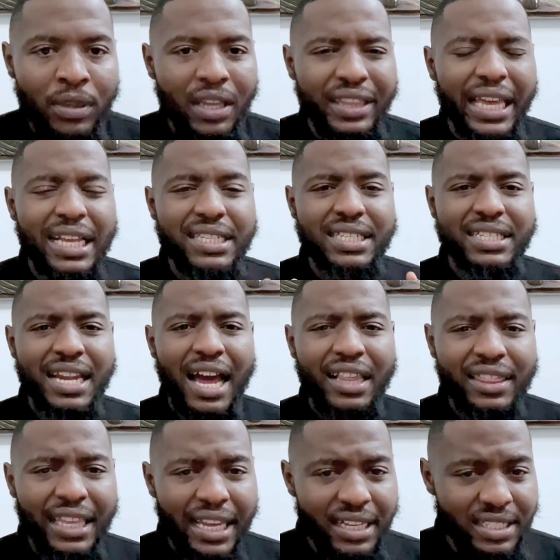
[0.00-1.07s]
There is
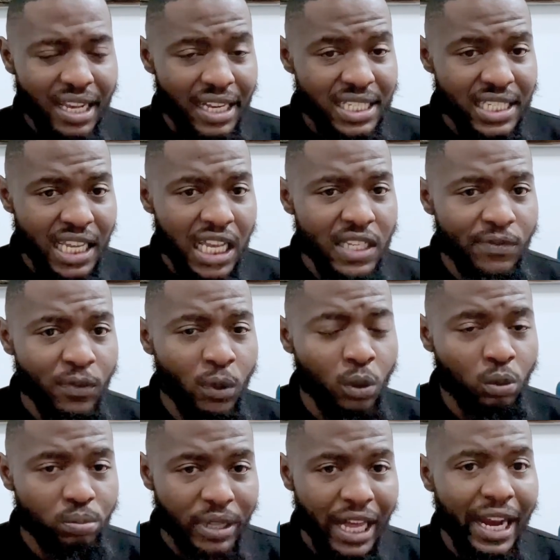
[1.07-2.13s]
nothing
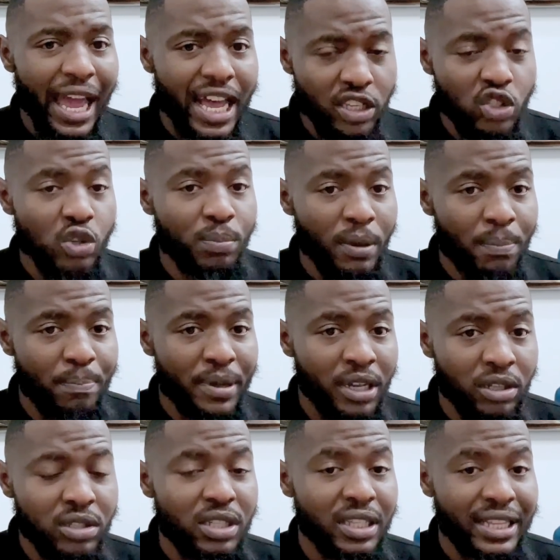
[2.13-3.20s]
successful that has to be
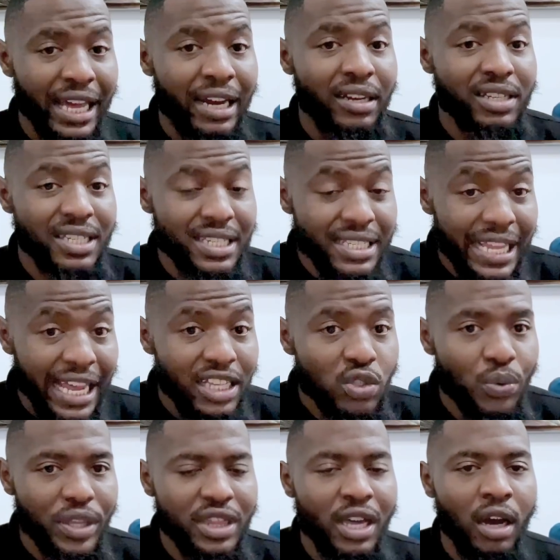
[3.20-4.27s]
built that stands
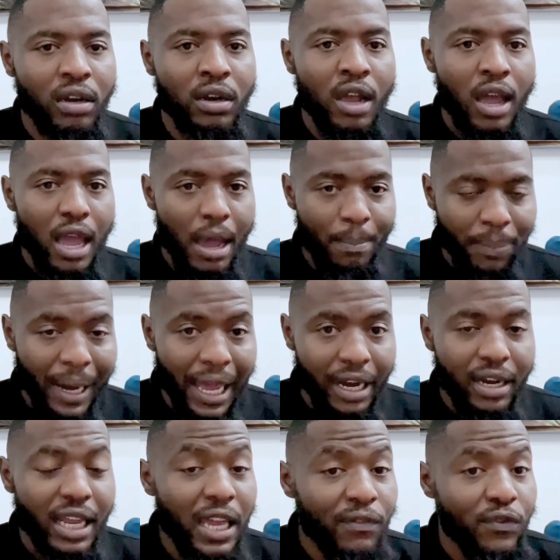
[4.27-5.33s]
without a
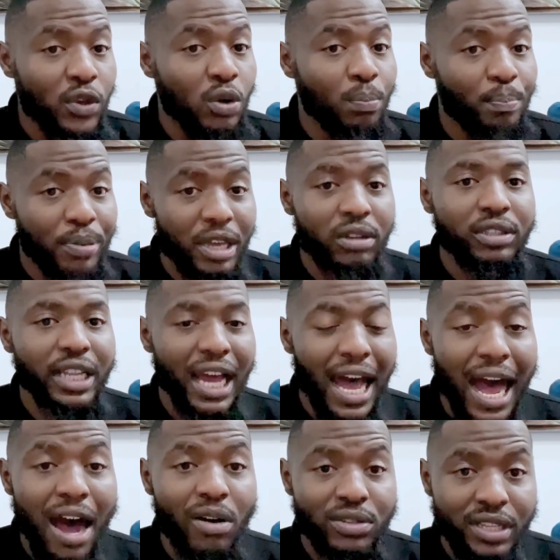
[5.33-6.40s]
plan. If you build a
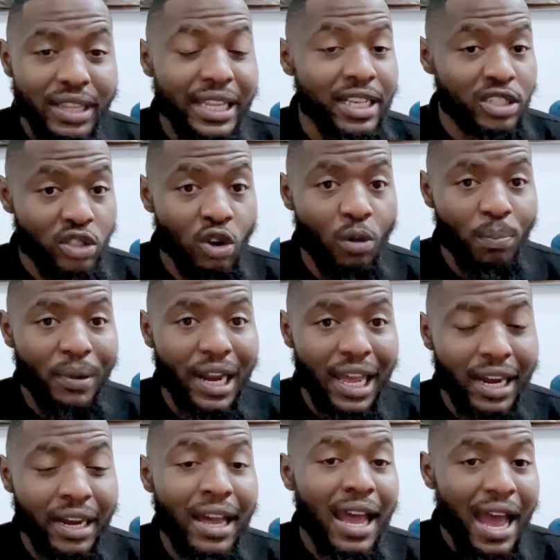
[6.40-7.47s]
house and there's no
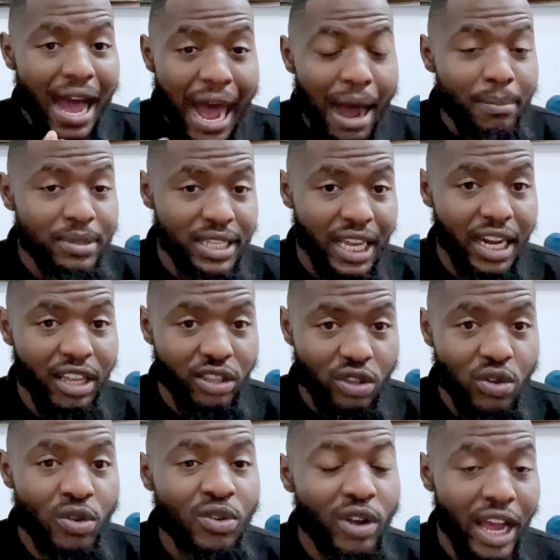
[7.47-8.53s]
plan, I'm telling
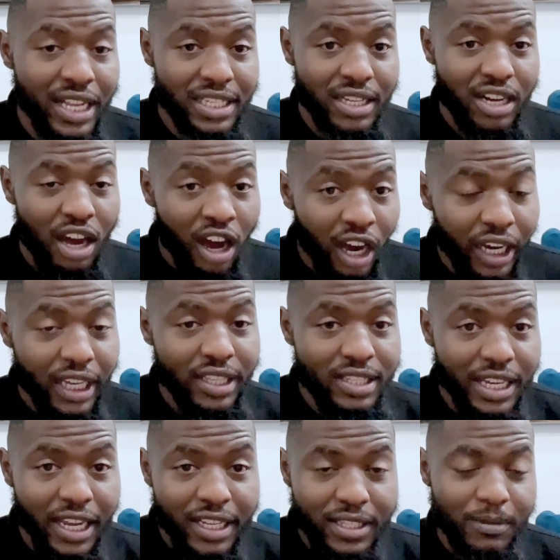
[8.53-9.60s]
you as an
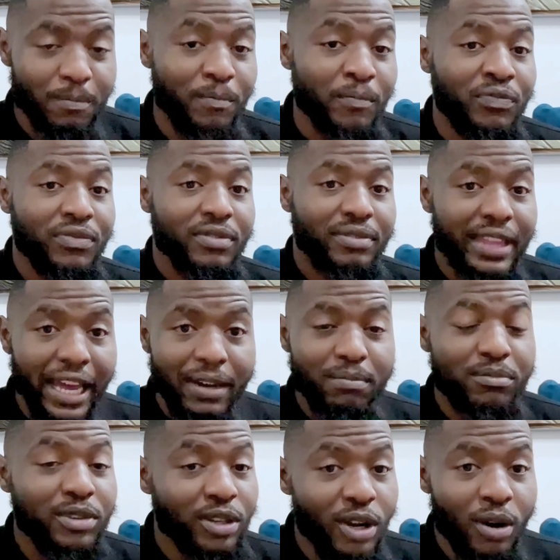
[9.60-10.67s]
architect that
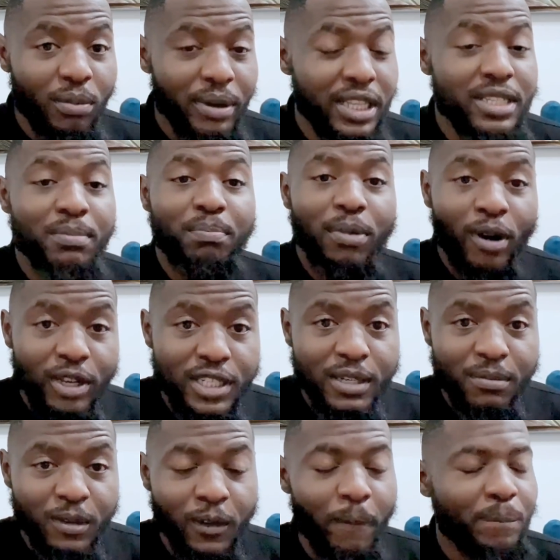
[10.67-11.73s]
it's
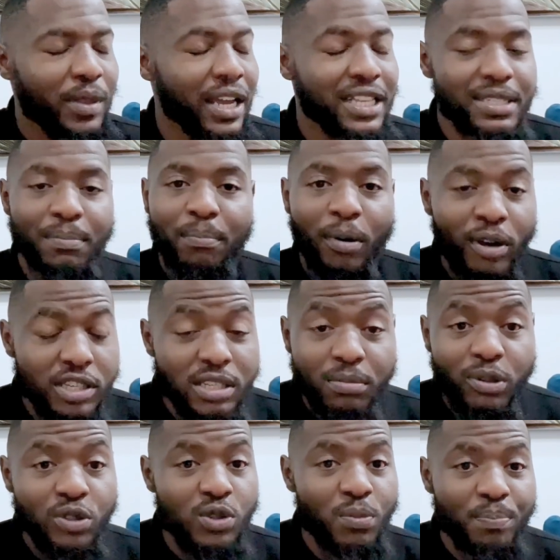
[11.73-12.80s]
impossible. It's
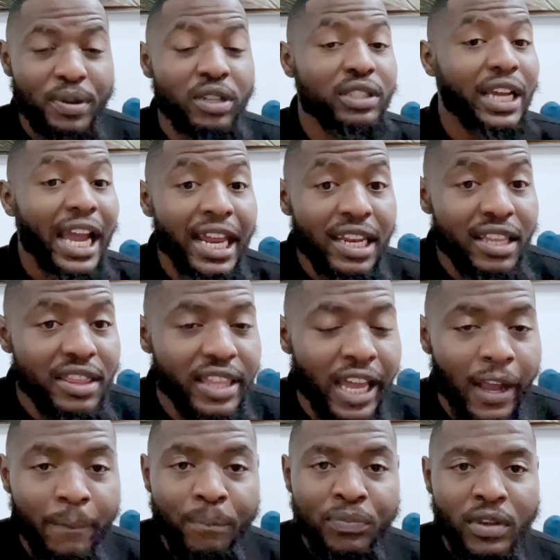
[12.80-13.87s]
impossible to build
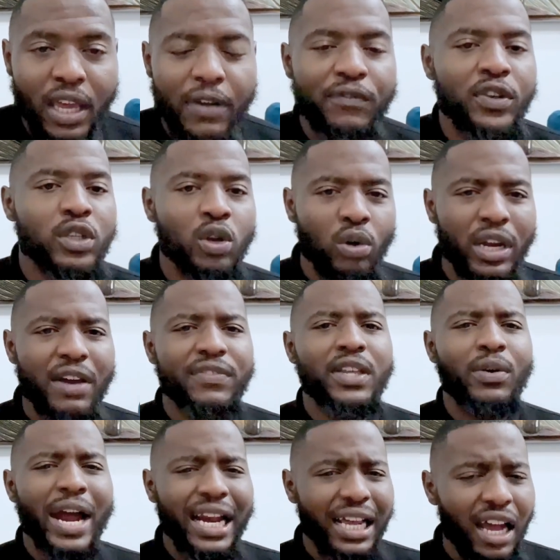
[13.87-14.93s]
anything if you don't have the
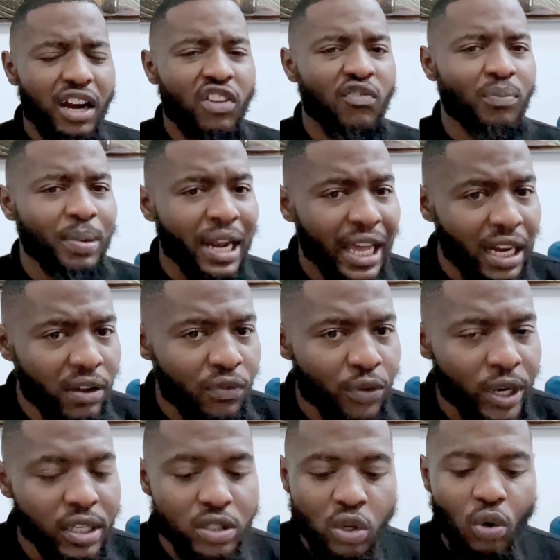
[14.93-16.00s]
right kind of planning for
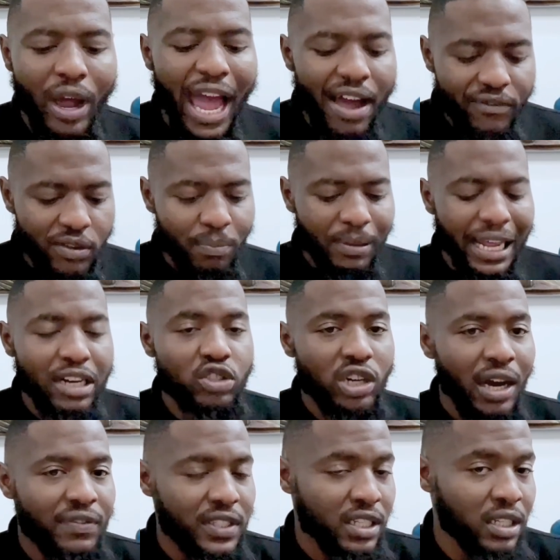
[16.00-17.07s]
it. So have a plan
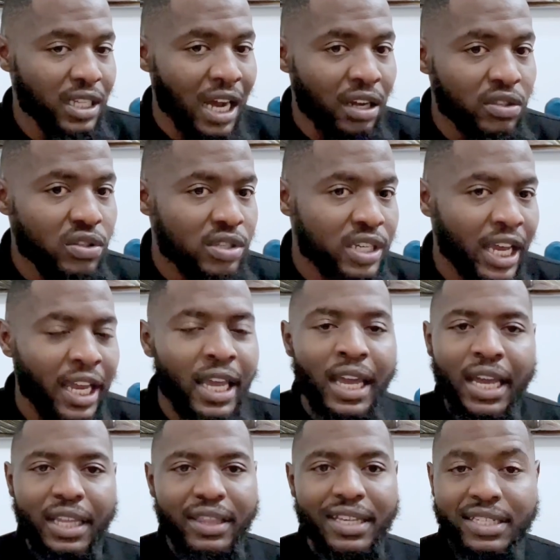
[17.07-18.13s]
drafted down to say,
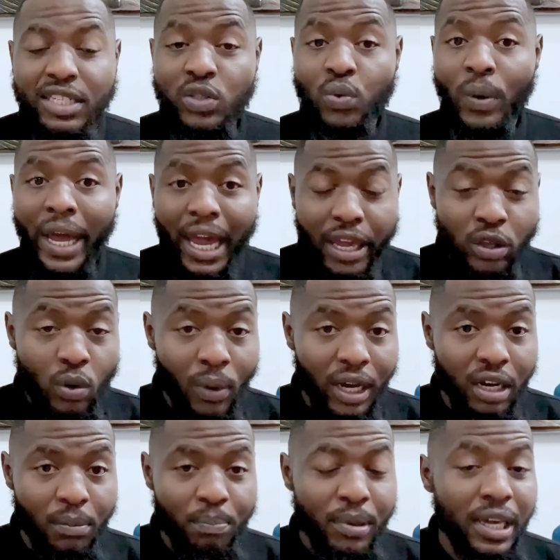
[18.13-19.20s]
this is where you
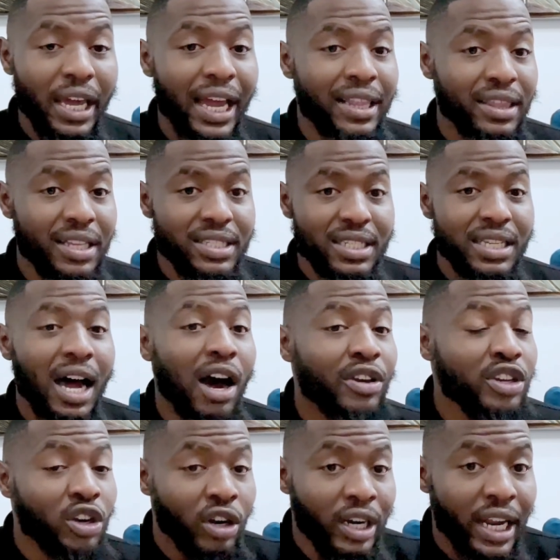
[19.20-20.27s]
want to be and this is how
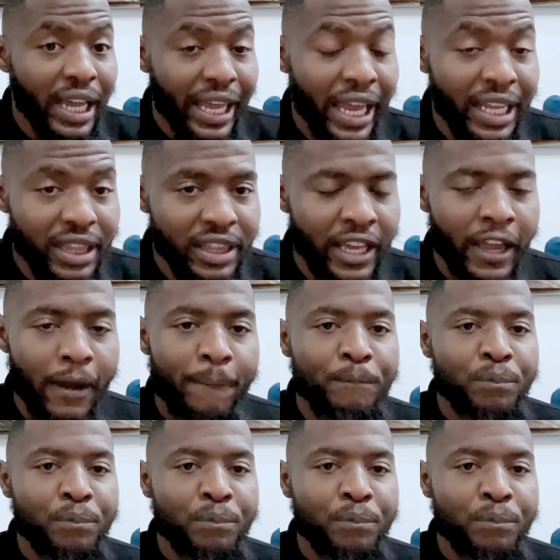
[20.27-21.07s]
you're going to get there.